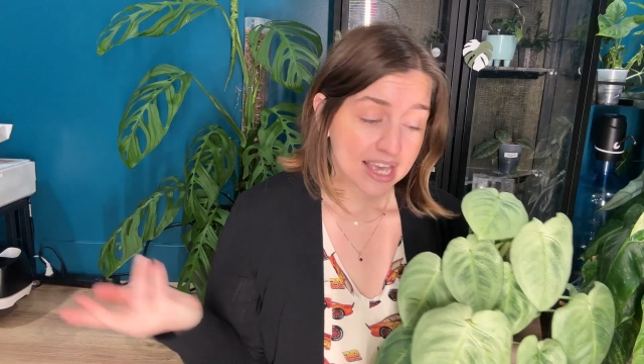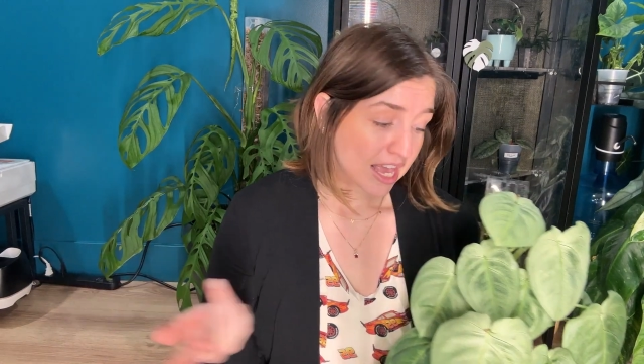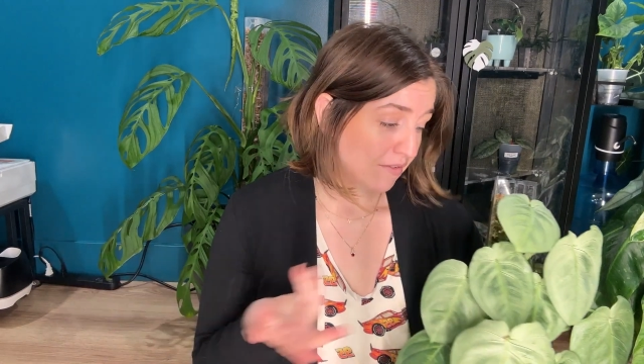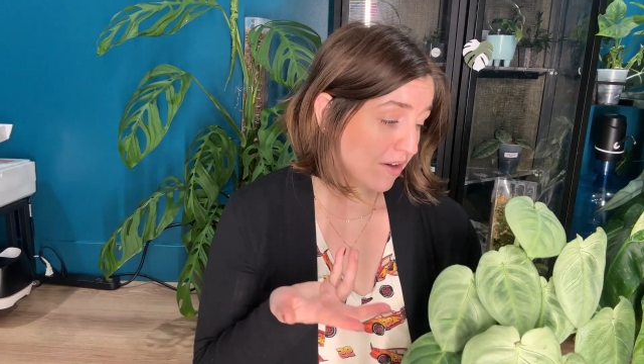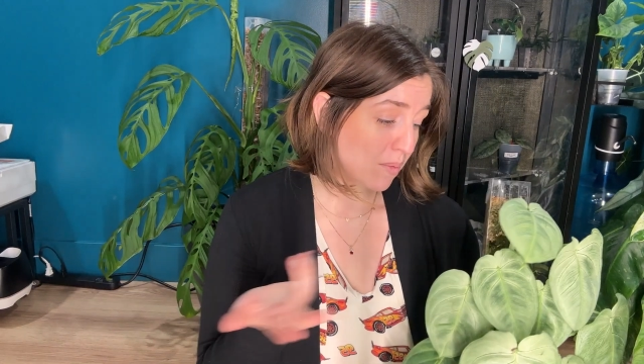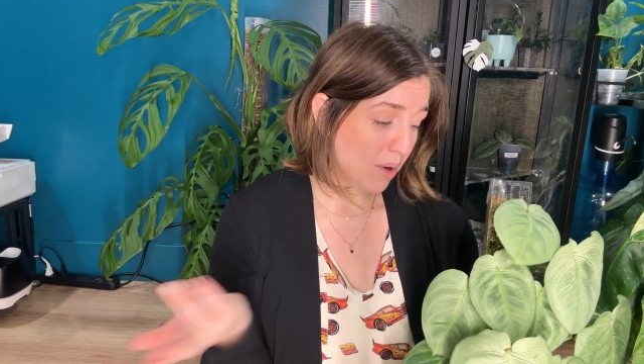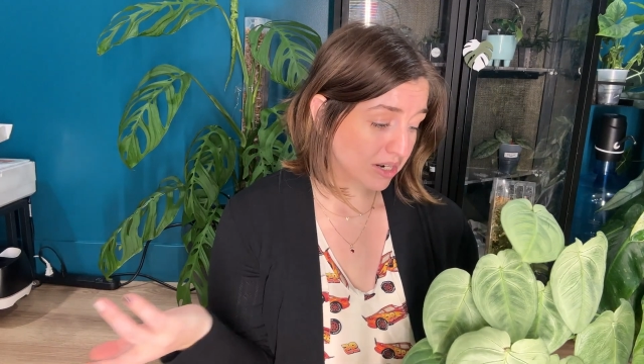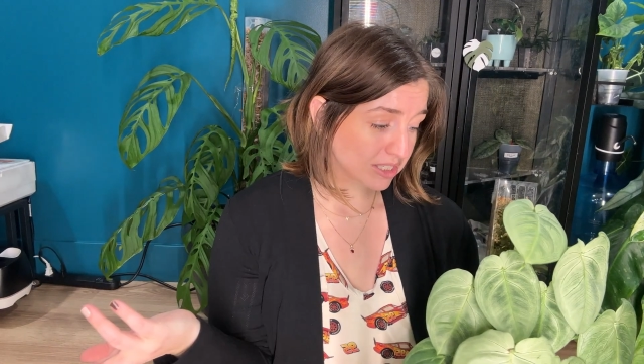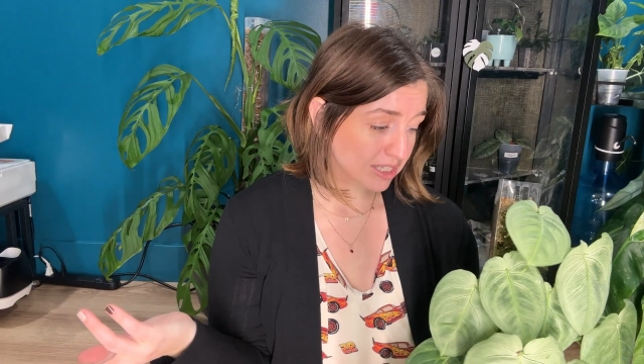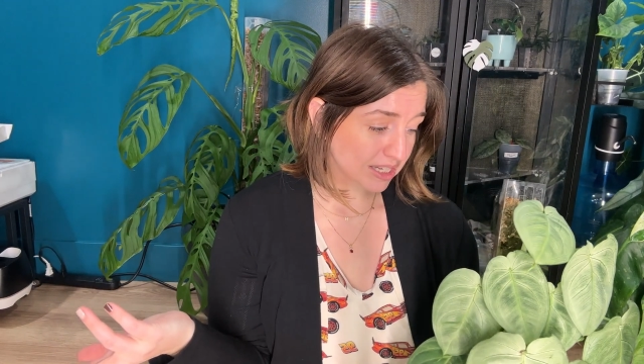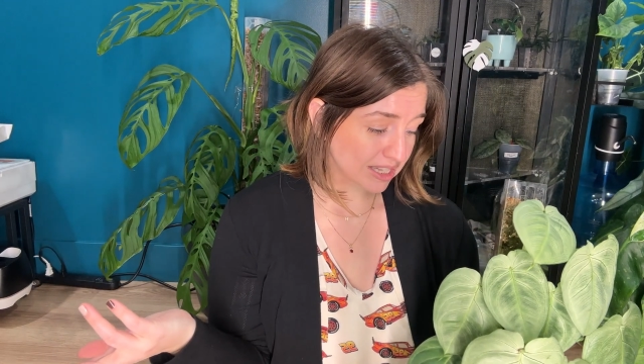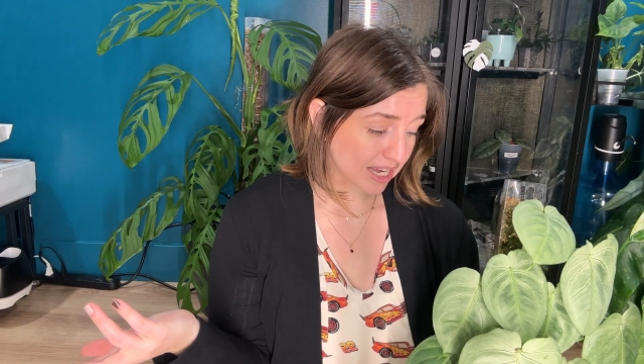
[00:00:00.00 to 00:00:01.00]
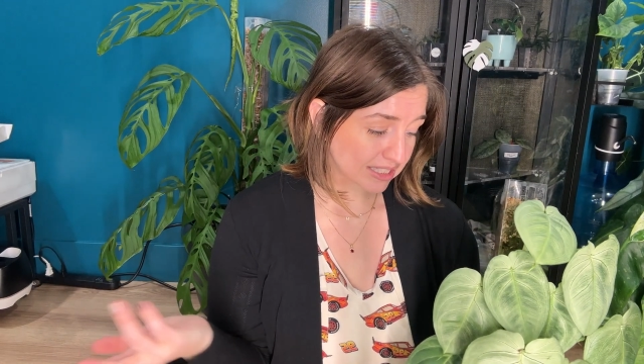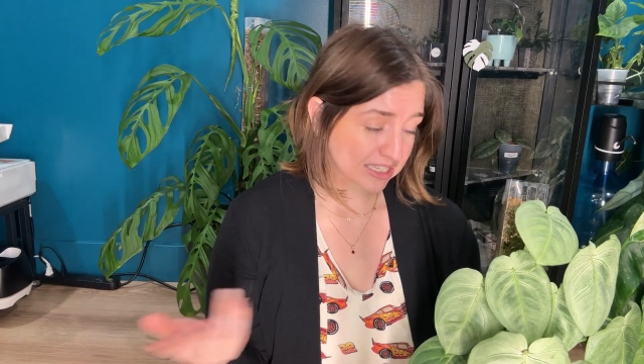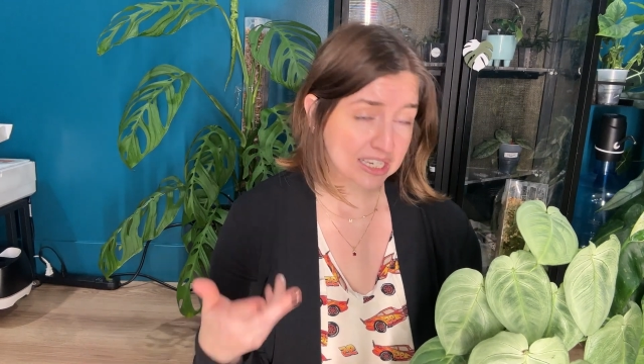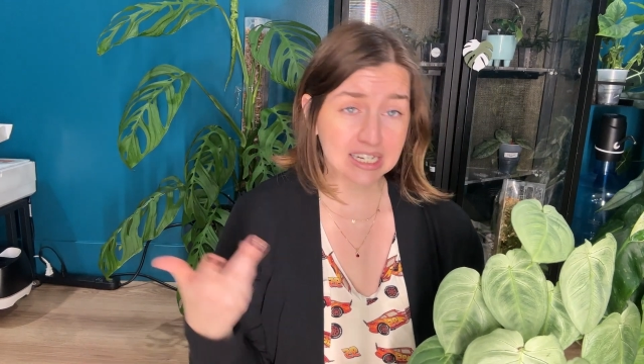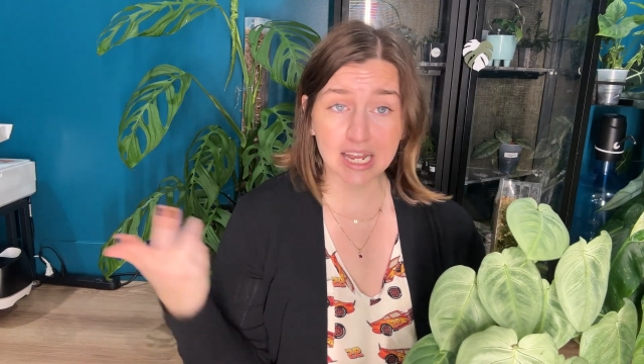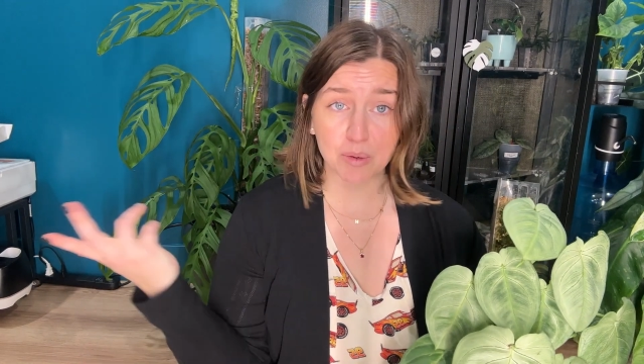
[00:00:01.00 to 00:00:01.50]
If I wanted to neglect
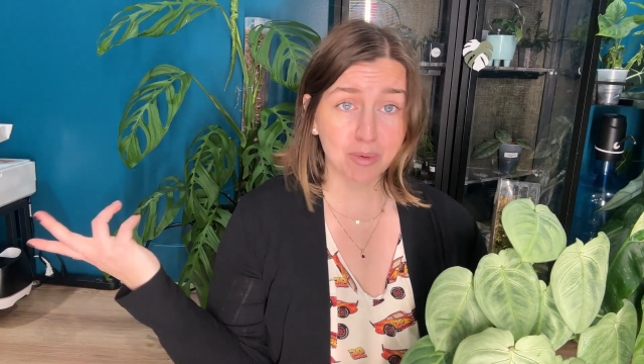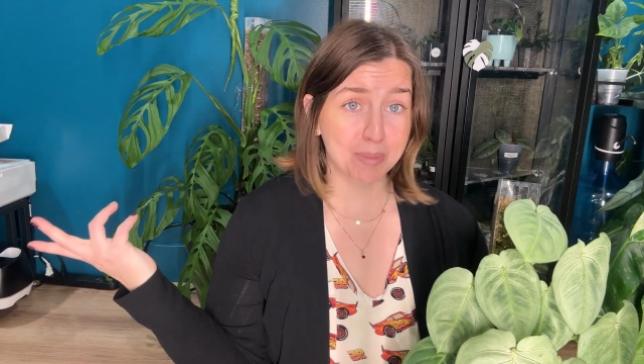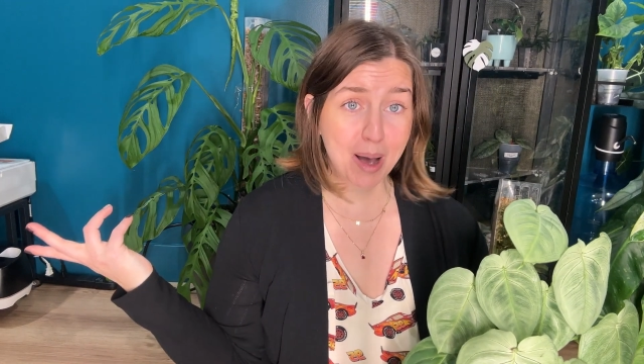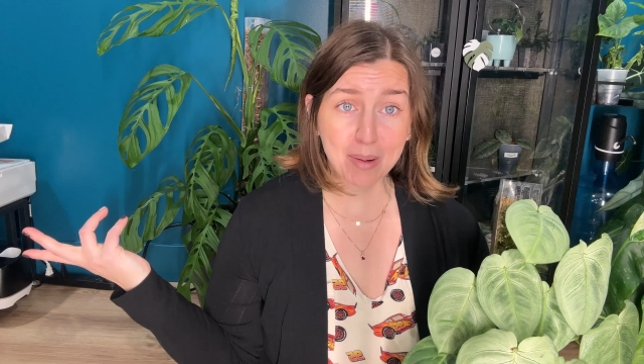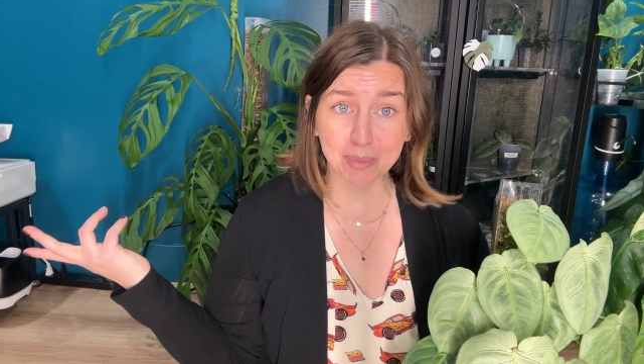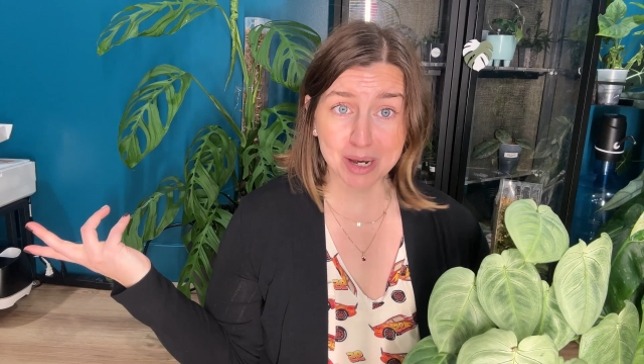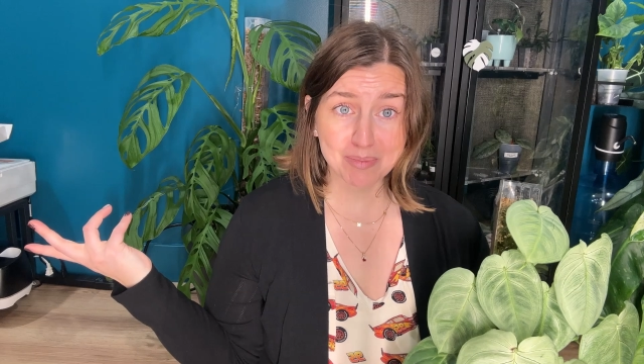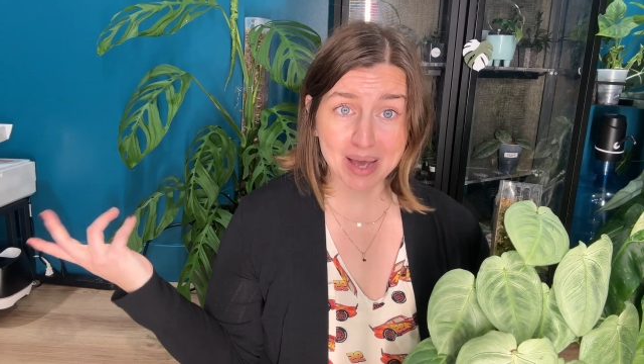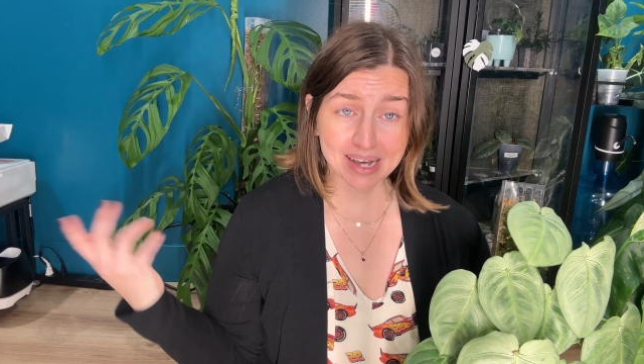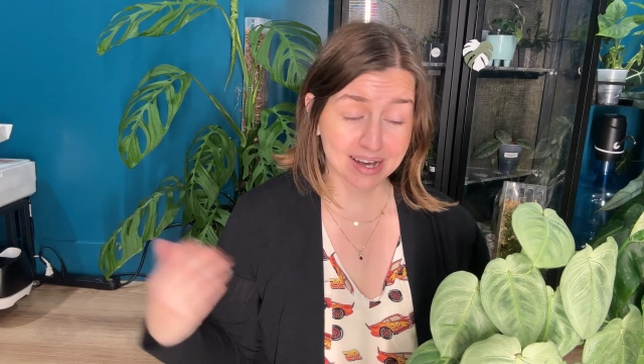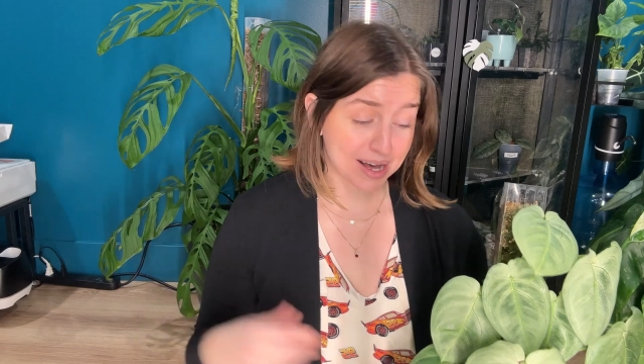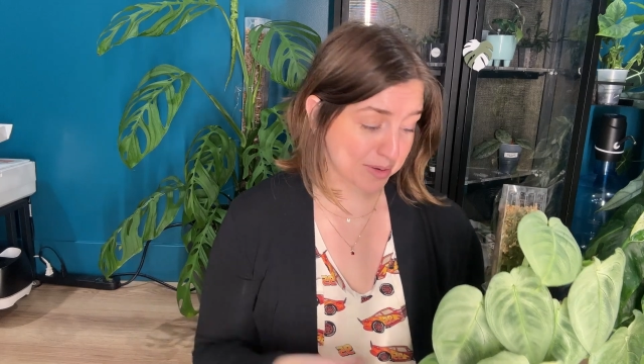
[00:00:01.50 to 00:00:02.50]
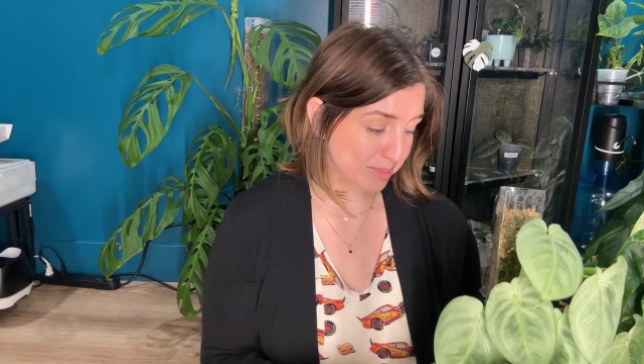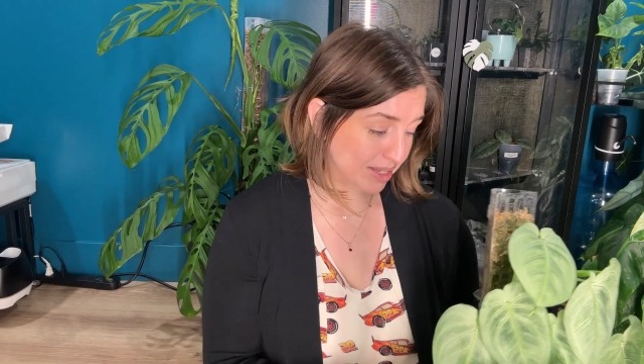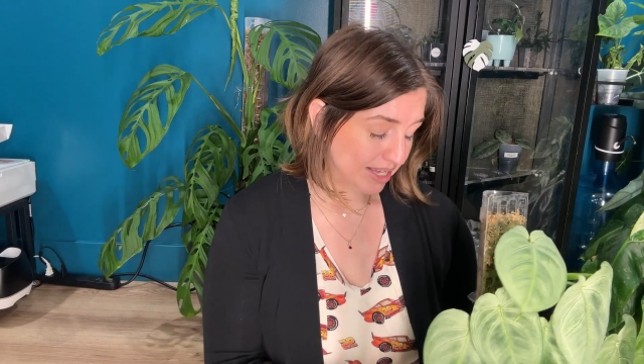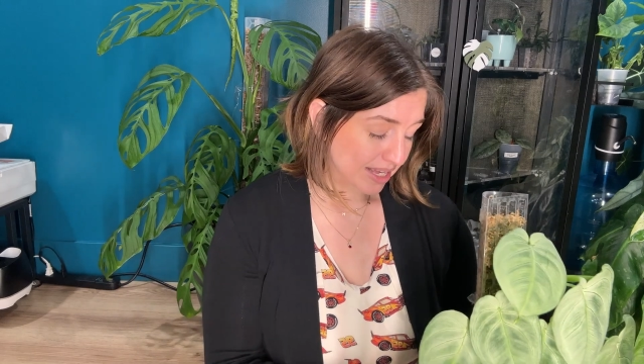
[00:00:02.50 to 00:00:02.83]
it, it would pop right back up.